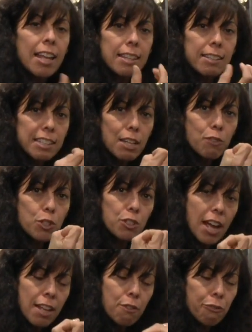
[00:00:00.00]
the leaves
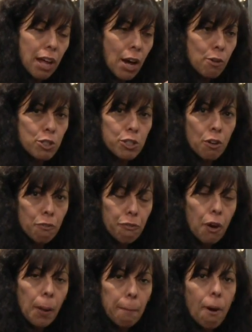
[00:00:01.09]
and the flowers don't
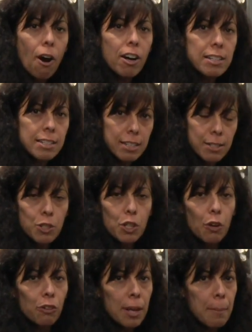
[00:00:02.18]
fall apart and it doesn't
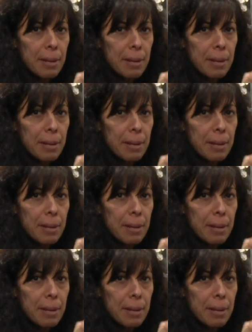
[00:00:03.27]
go limp.